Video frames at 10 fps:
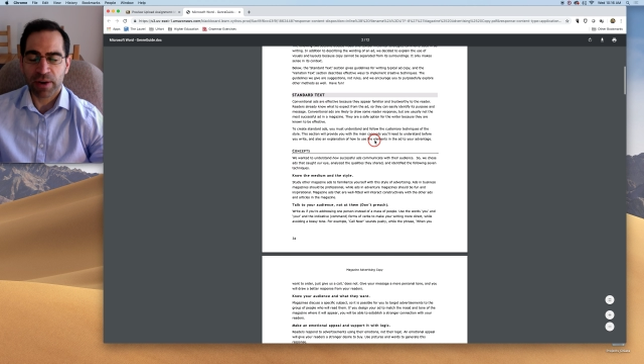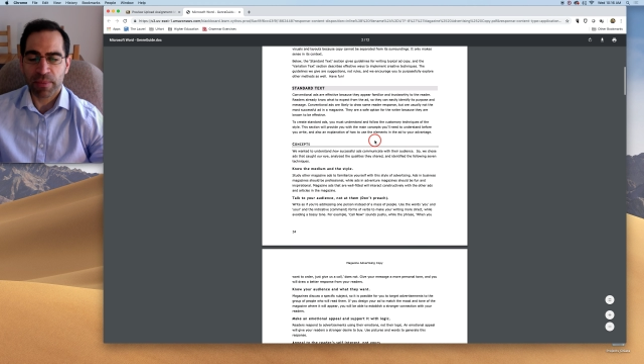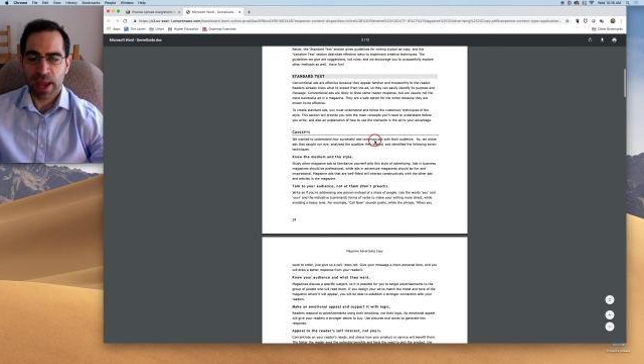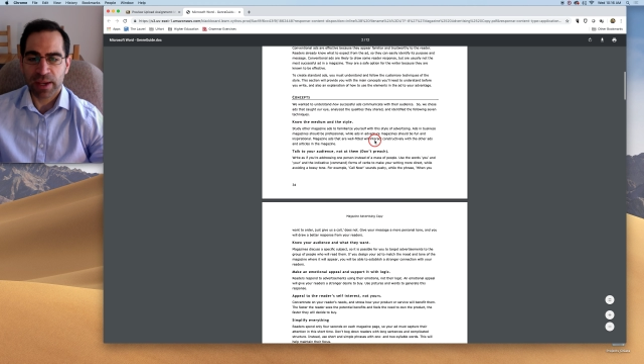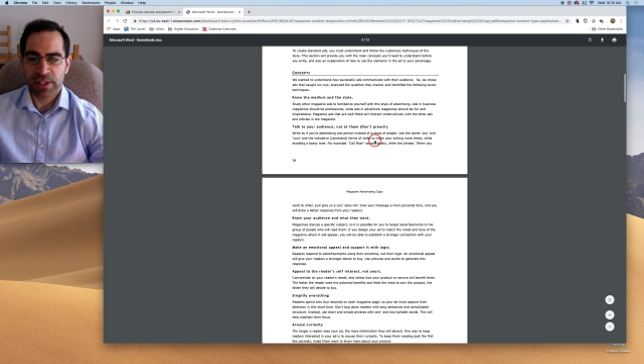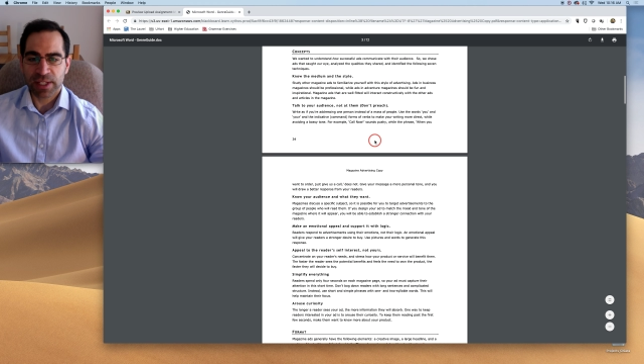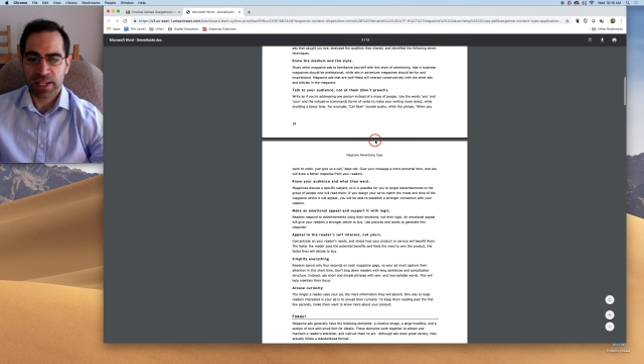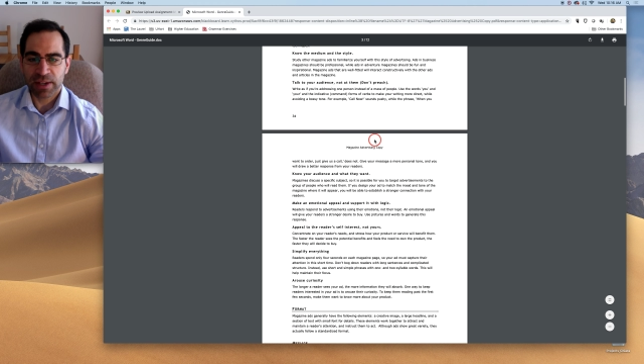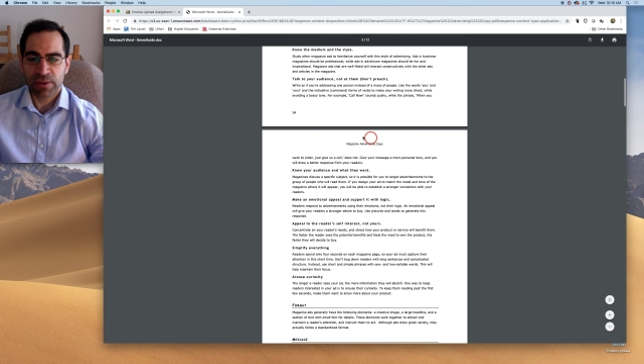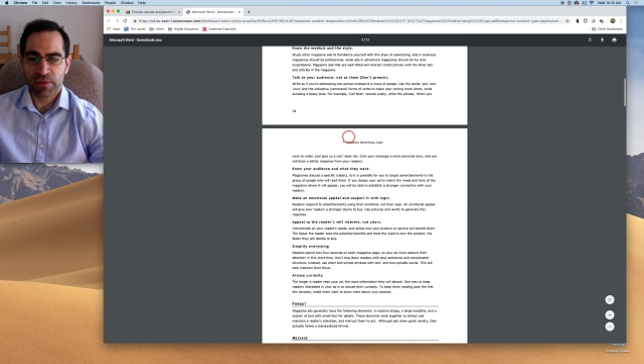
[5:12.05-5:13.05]

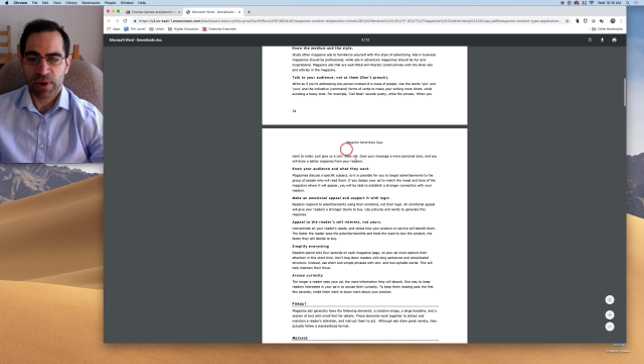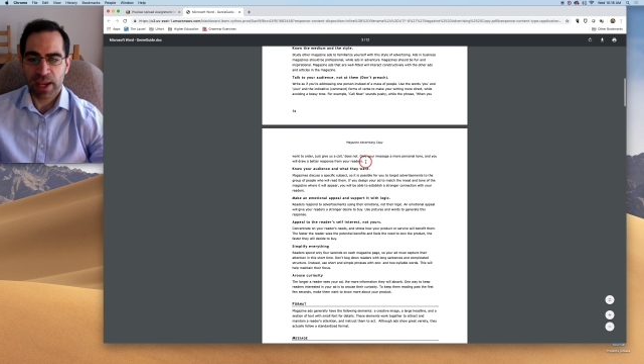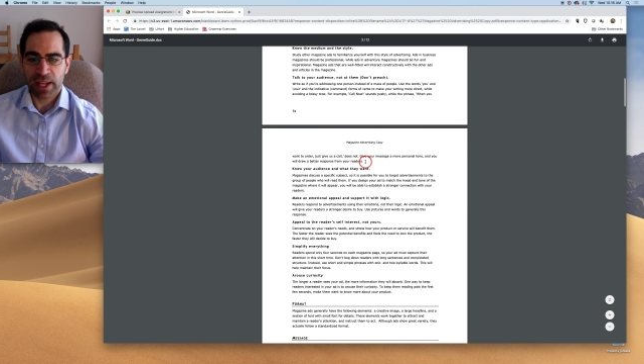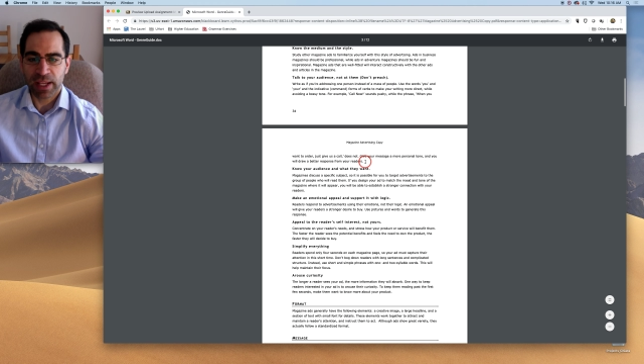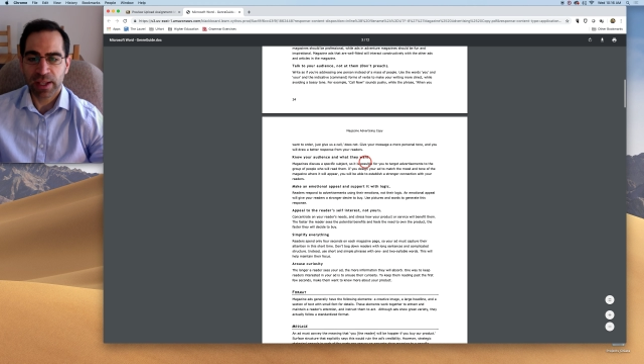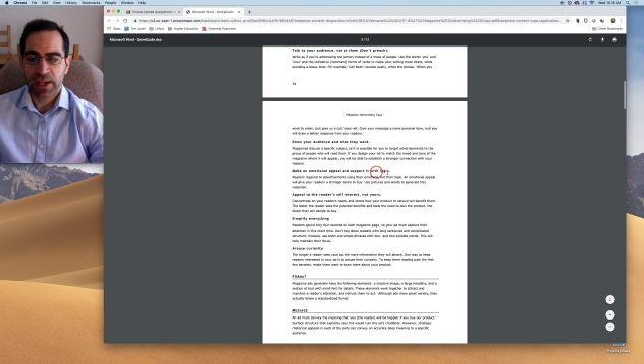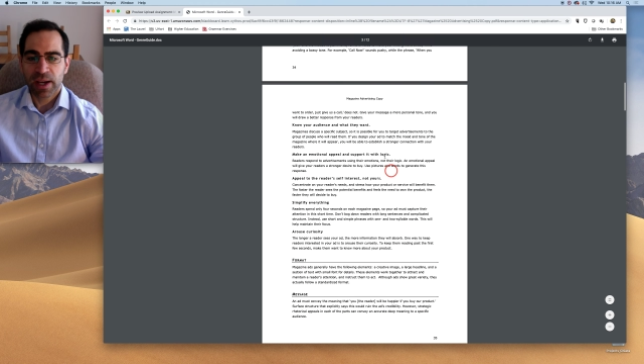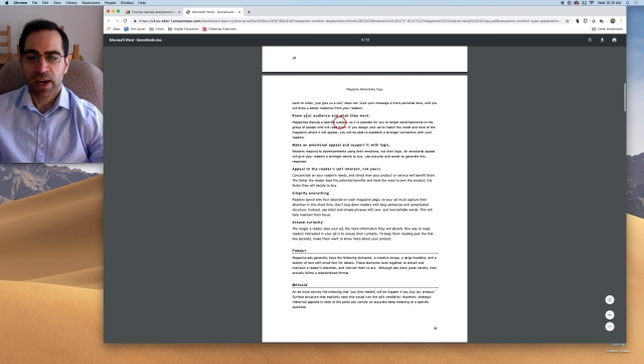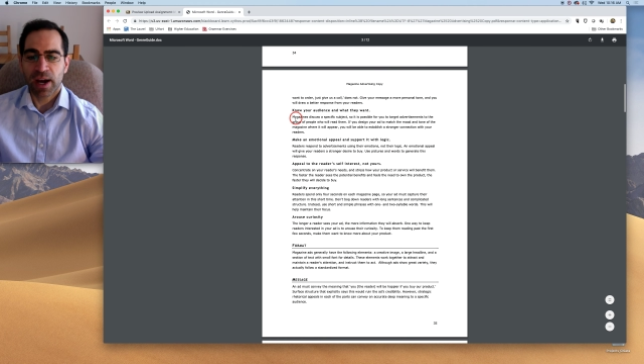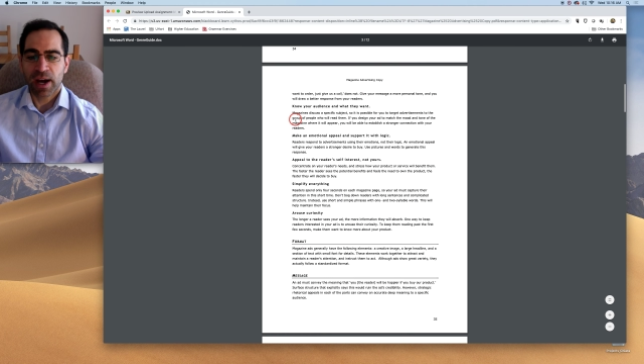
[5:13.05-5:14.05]
magazine writing.
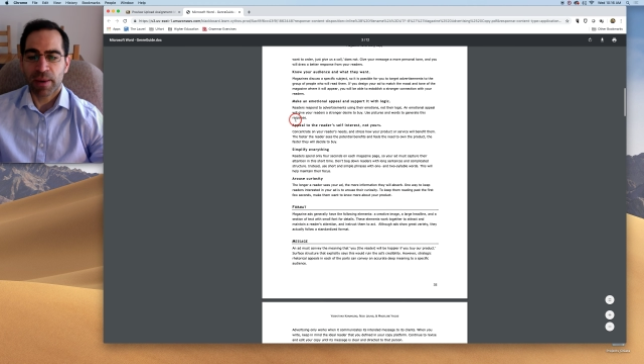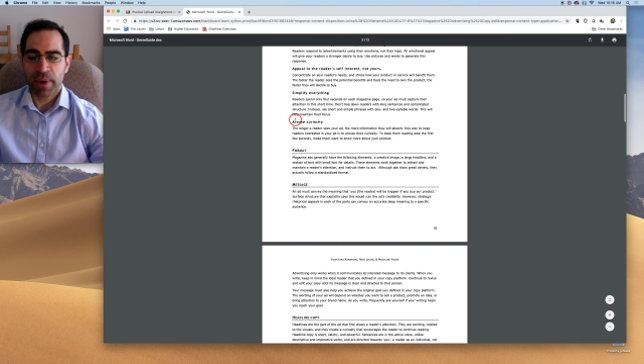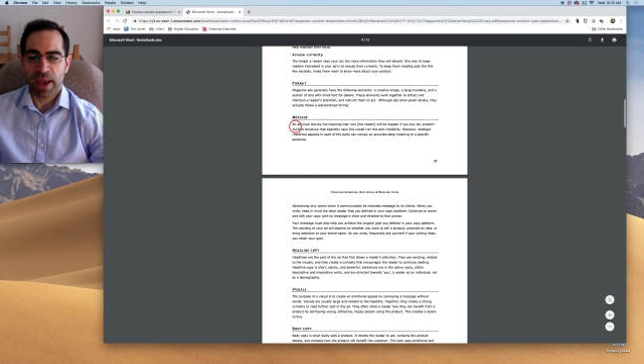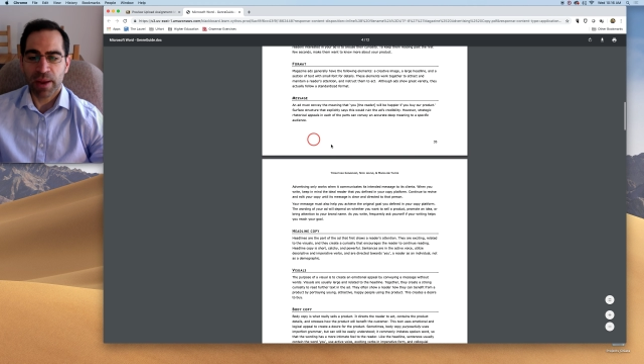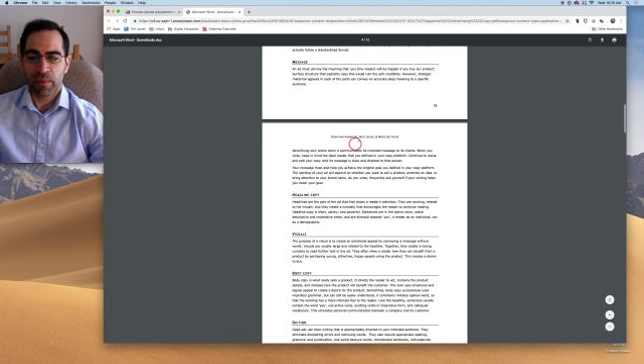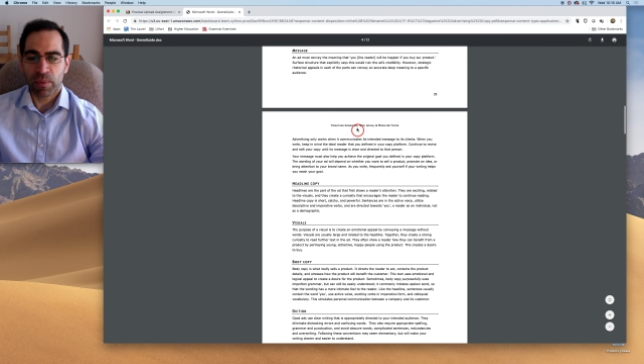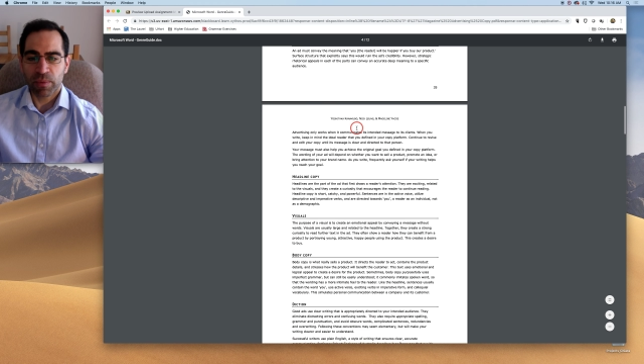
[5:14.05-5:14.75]
And